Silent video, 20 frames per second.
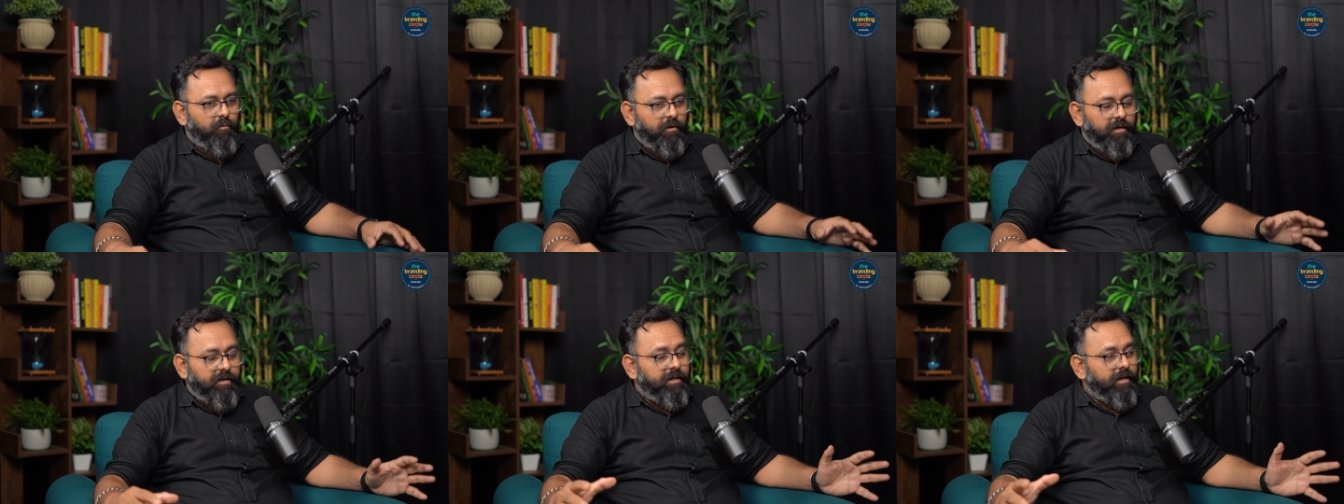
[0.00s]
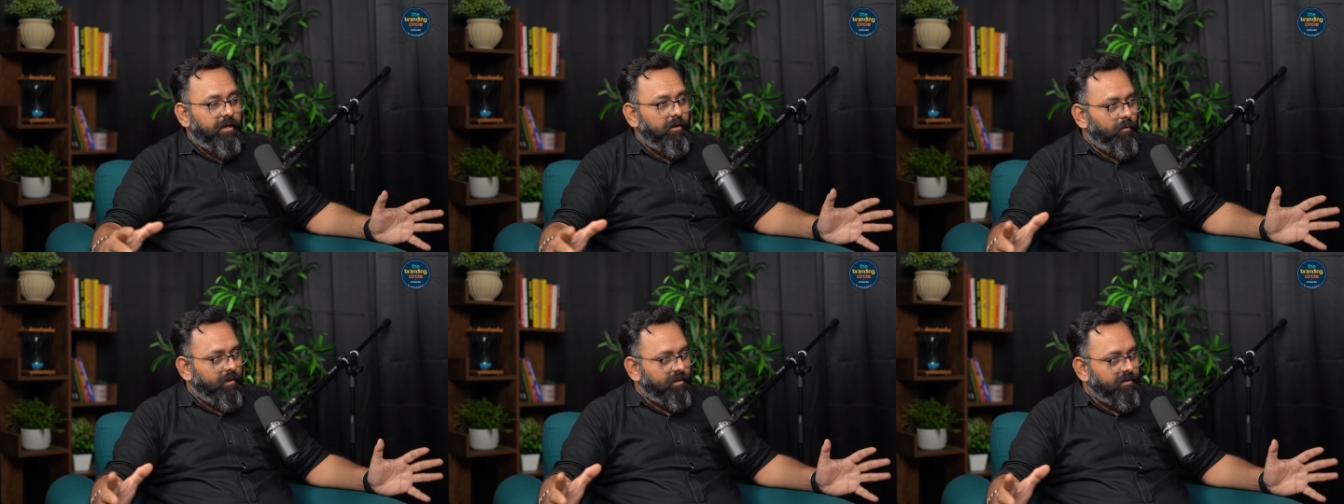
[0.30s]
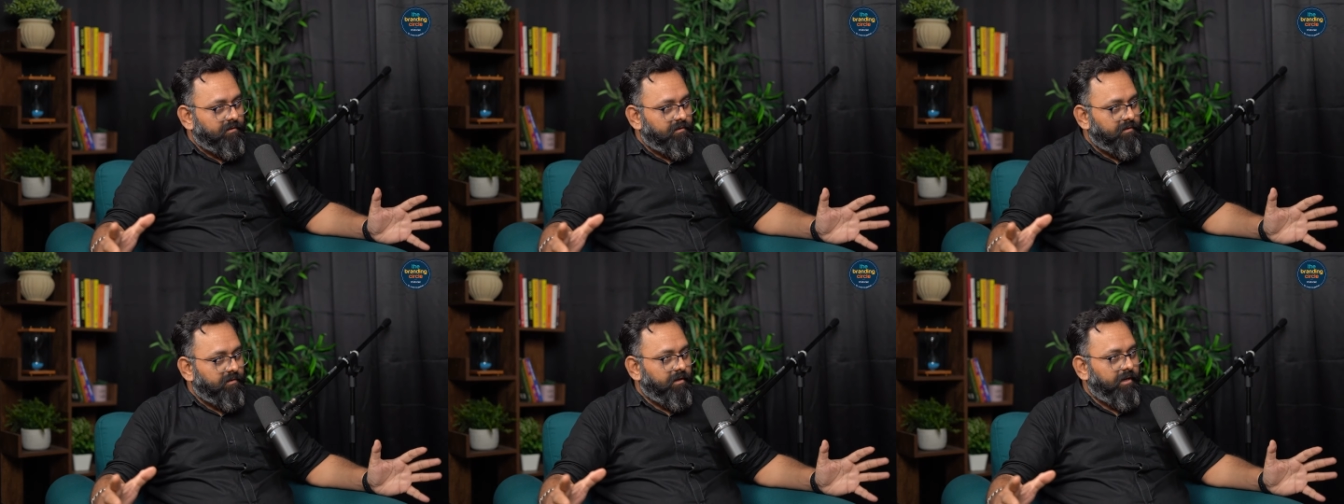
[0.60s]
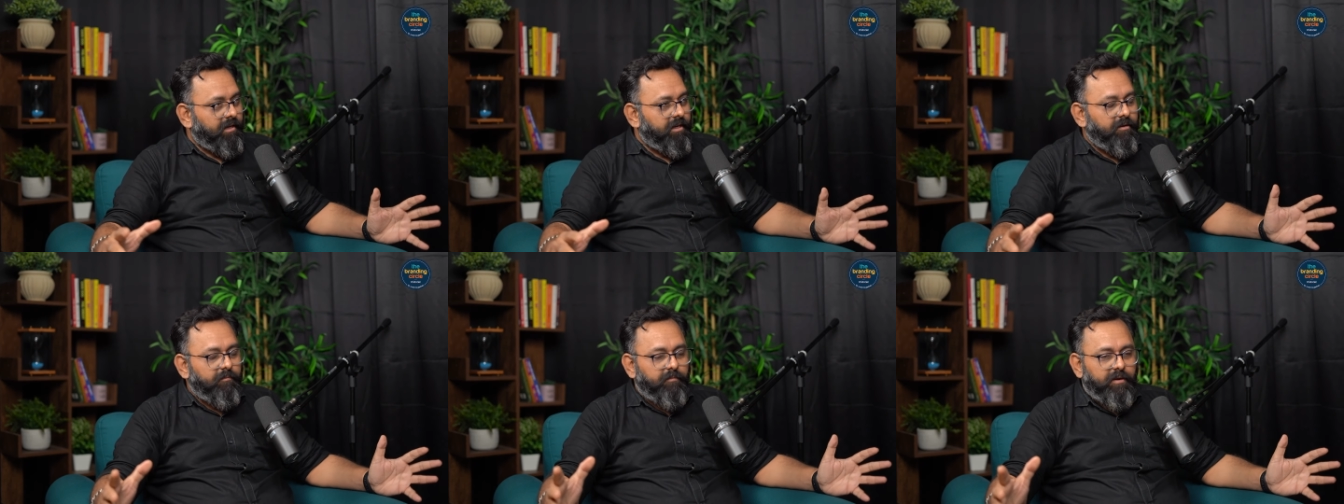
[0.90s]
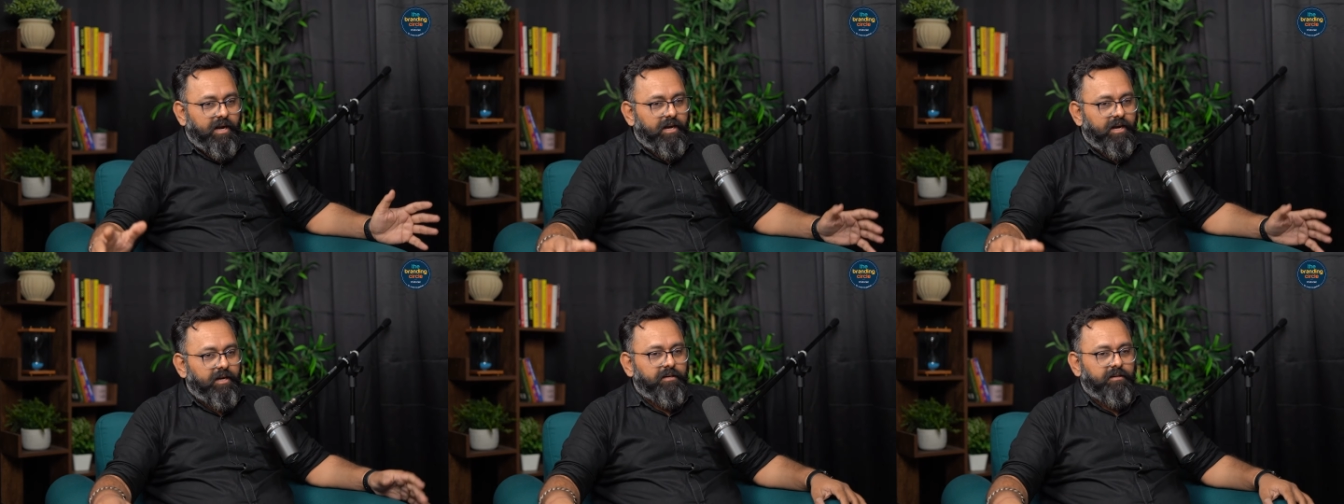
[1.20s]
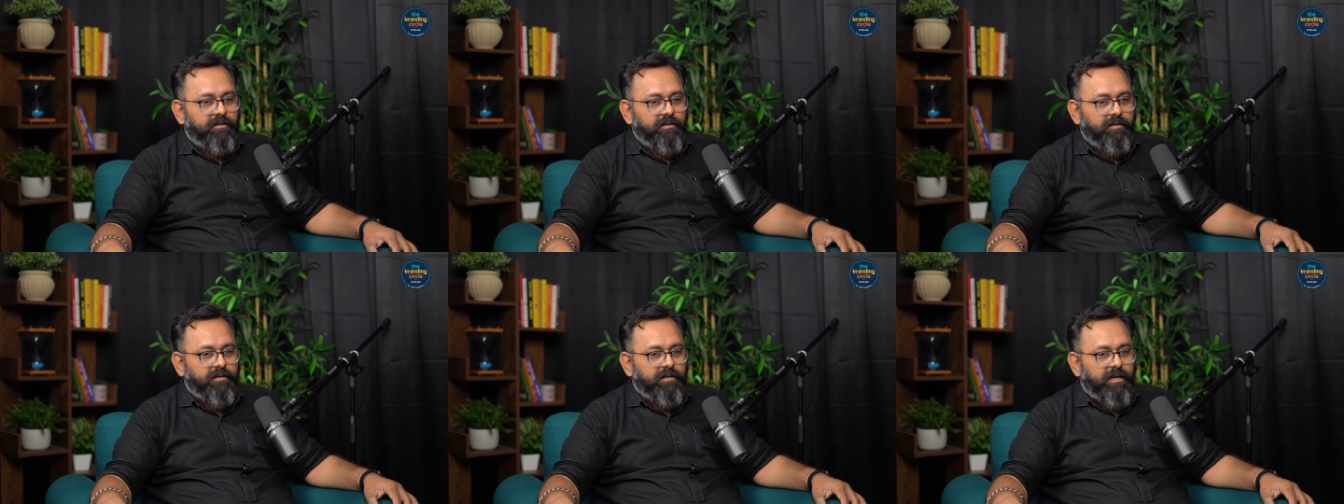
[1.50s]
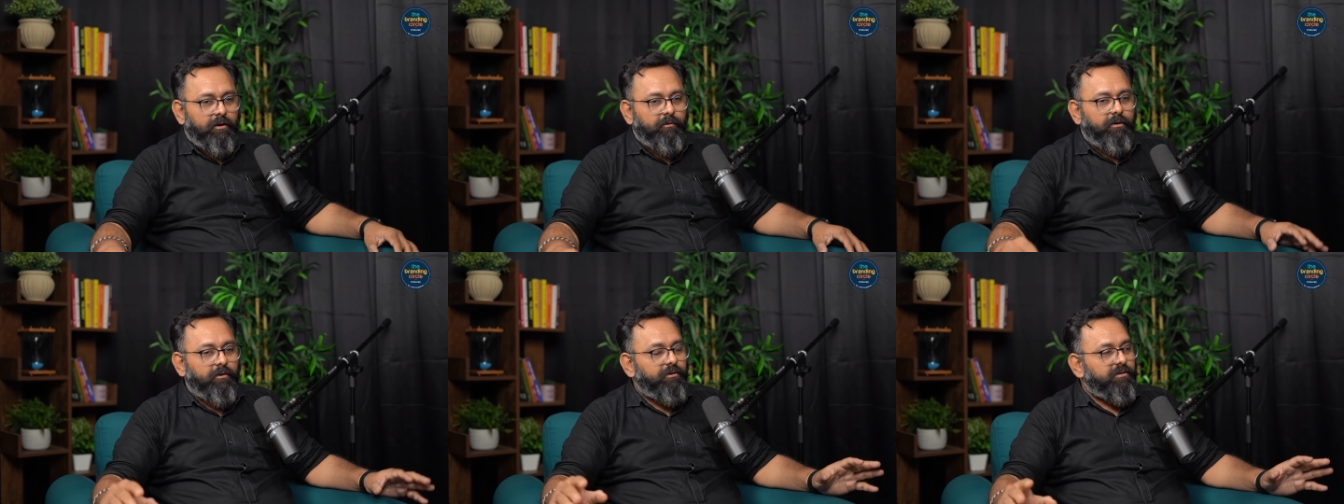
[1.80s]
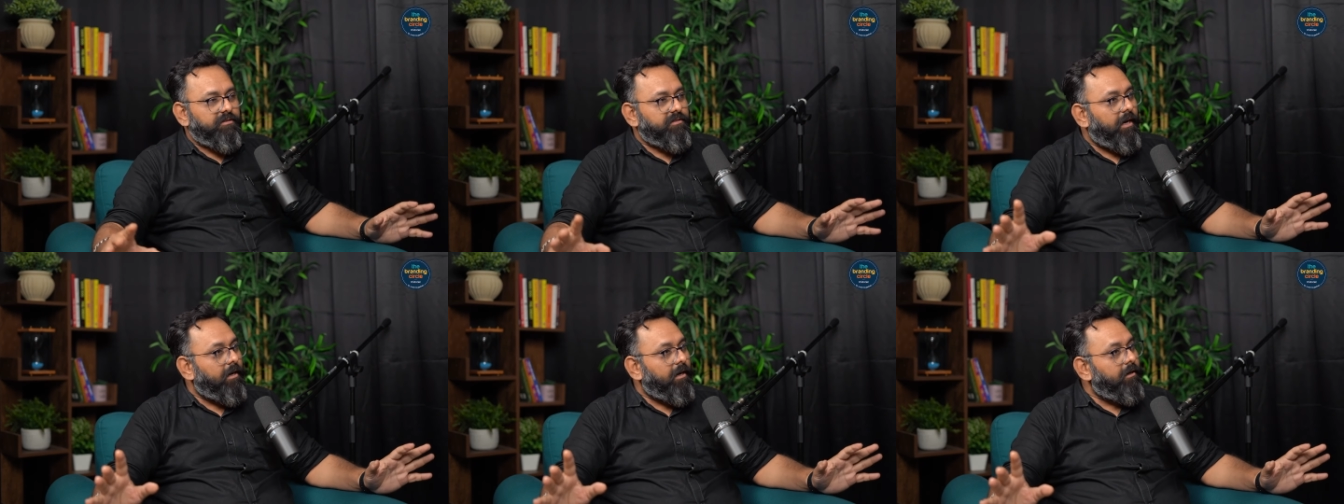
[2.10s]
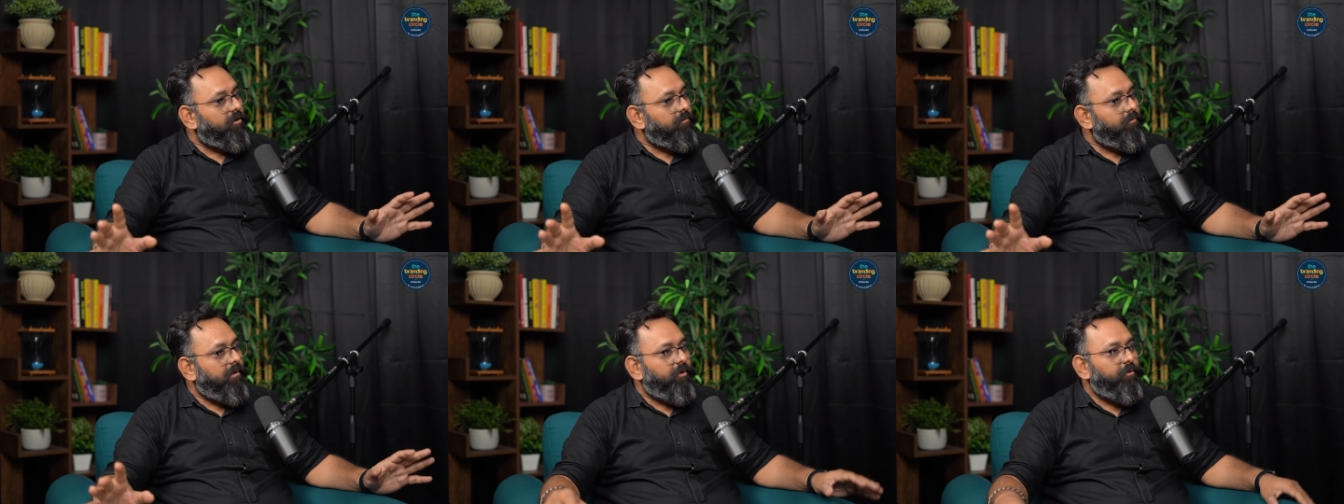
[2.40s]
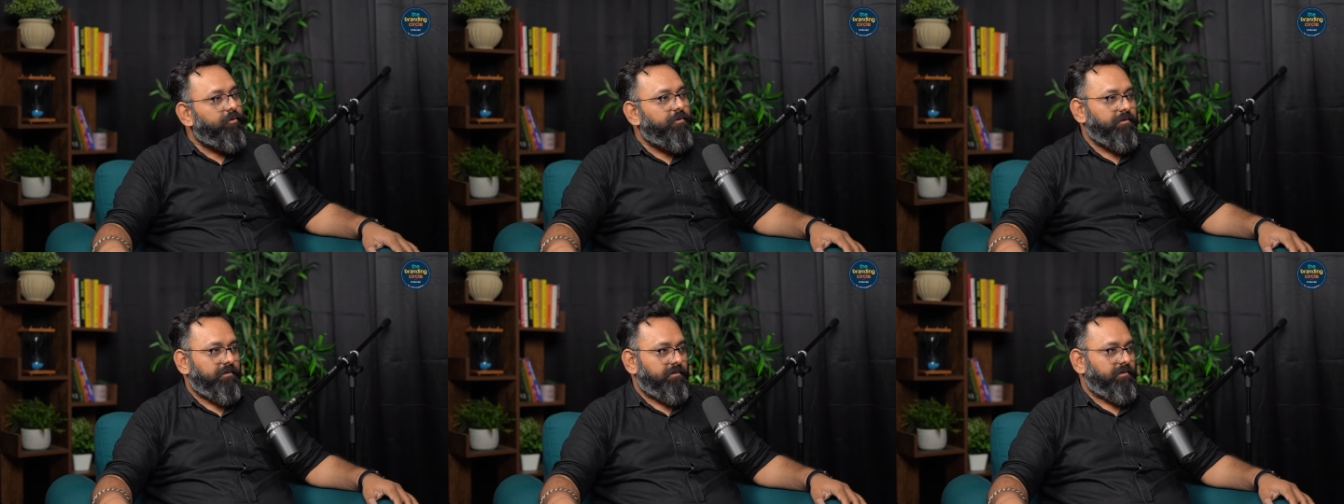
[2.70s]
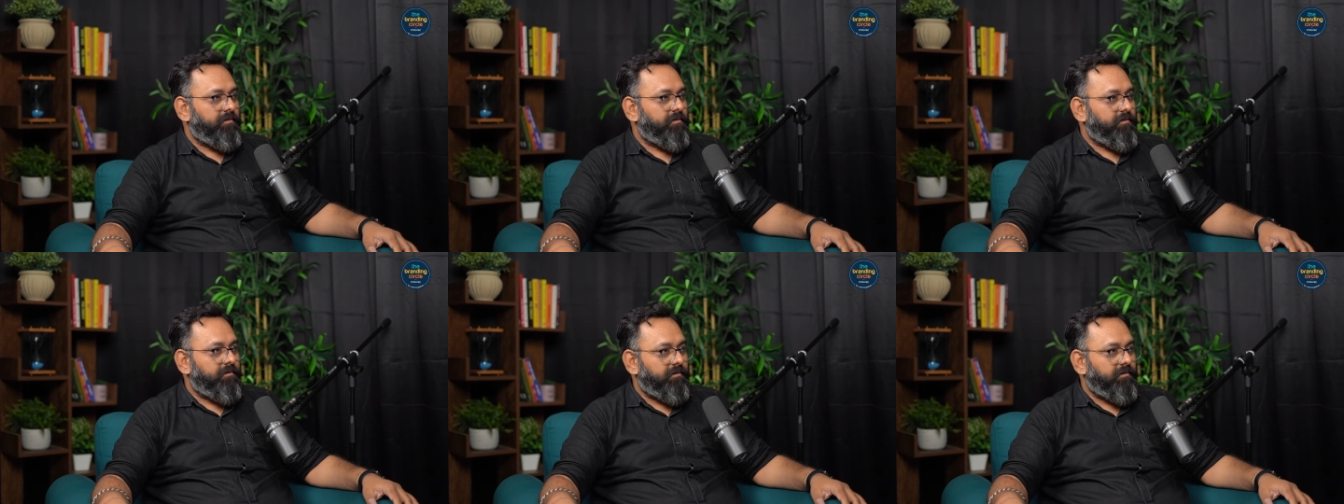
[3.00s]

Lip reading: working with any brand, now I want to start on my own.